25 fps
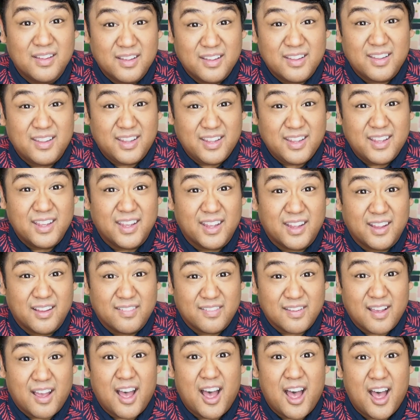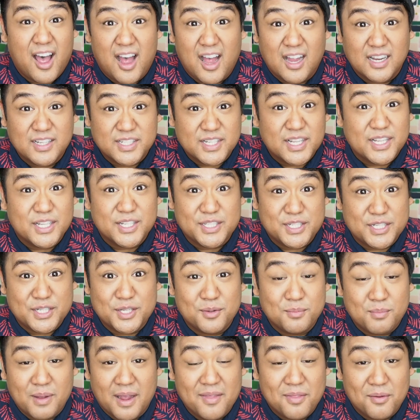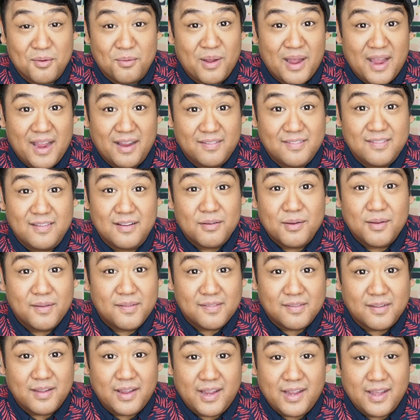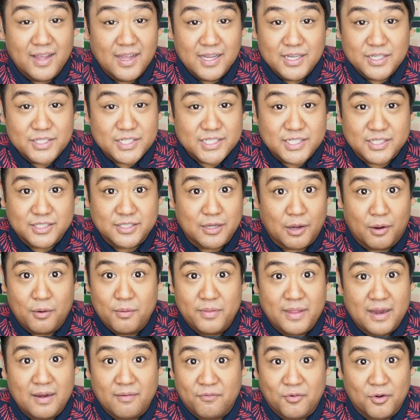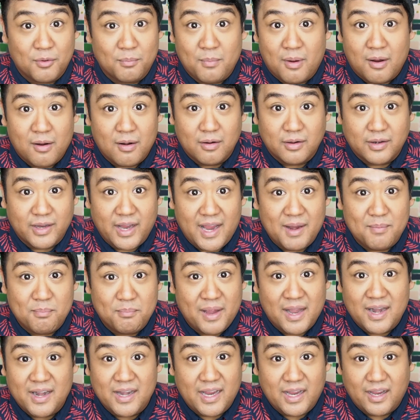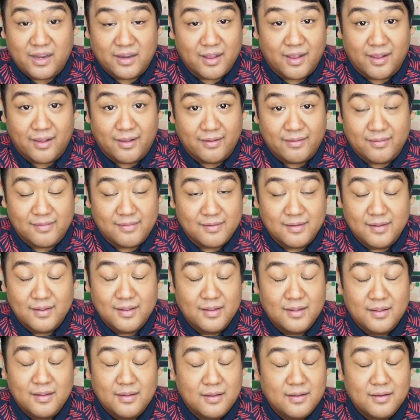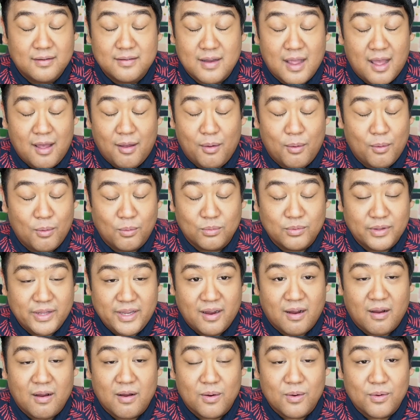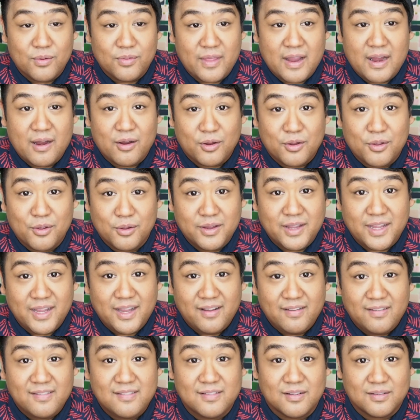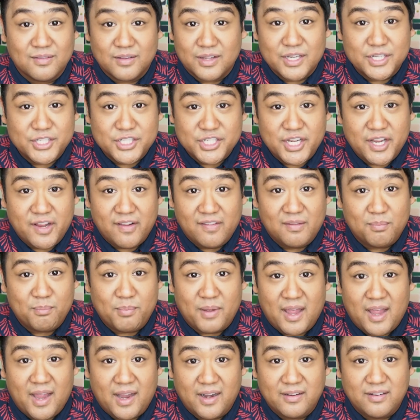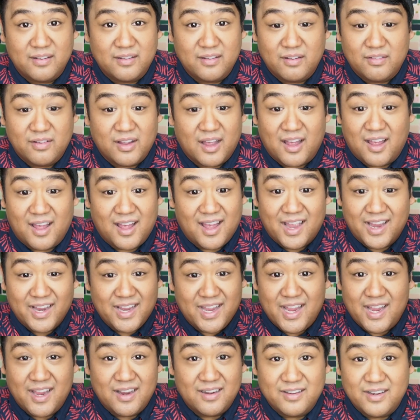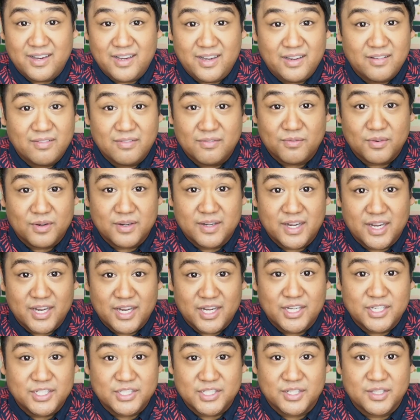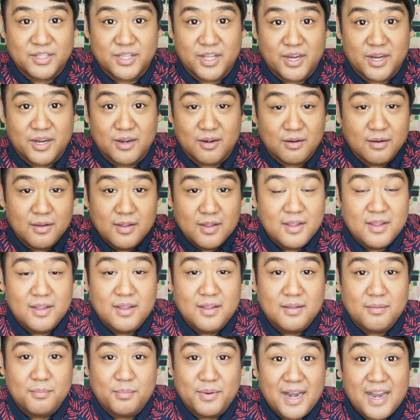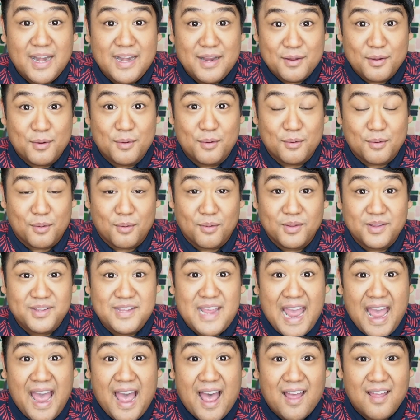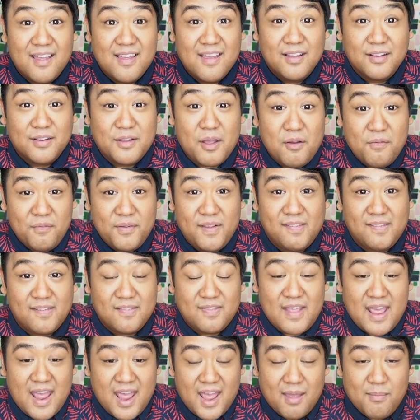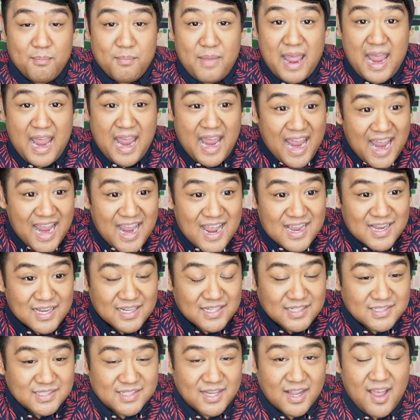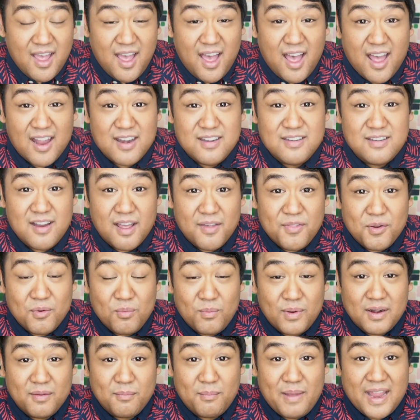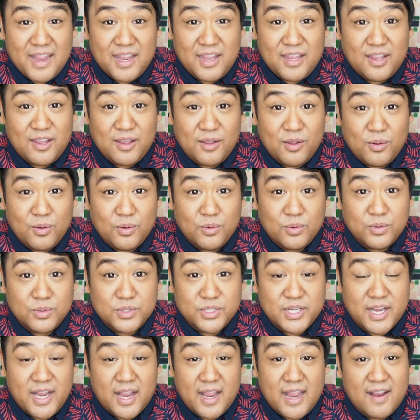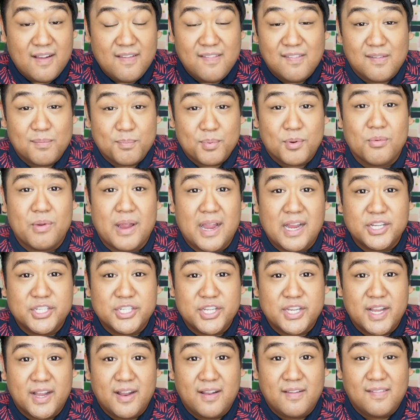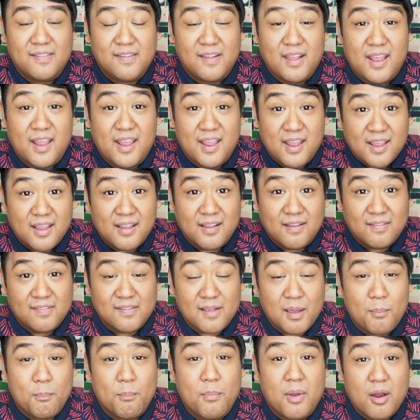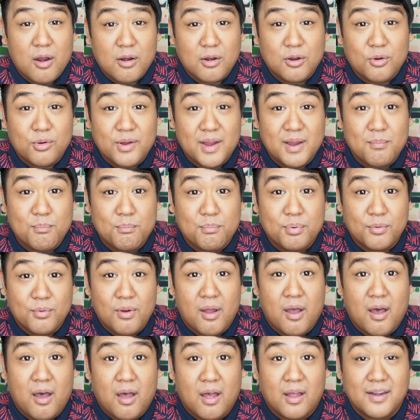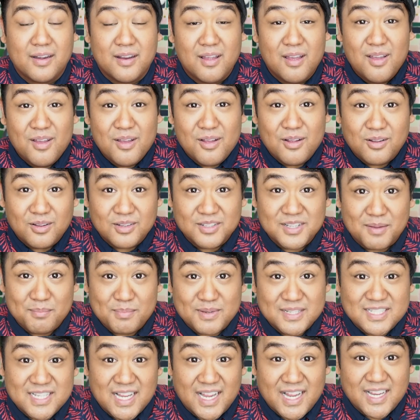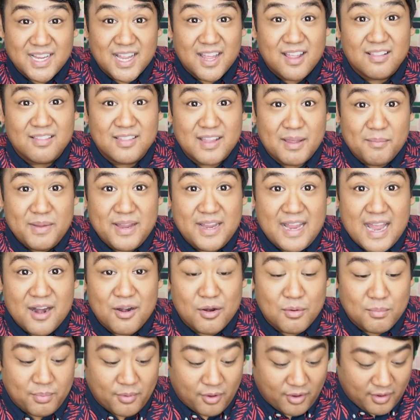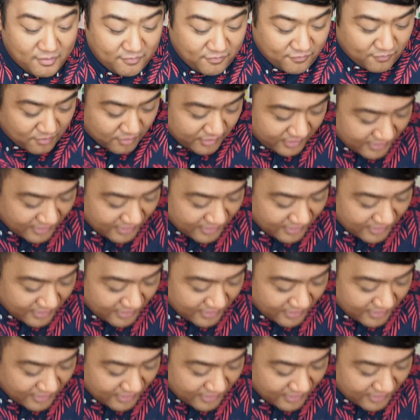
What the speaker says: he is hot too, by the way. Seriously, just go there for Mark and Benny, because not only are their cookies delicious, but you got eye candy for days in there. But anywhoodle, yeah, go visit them. And another one of my huge inspirations is Maragret Braun. Hold up a sec, let me get her book for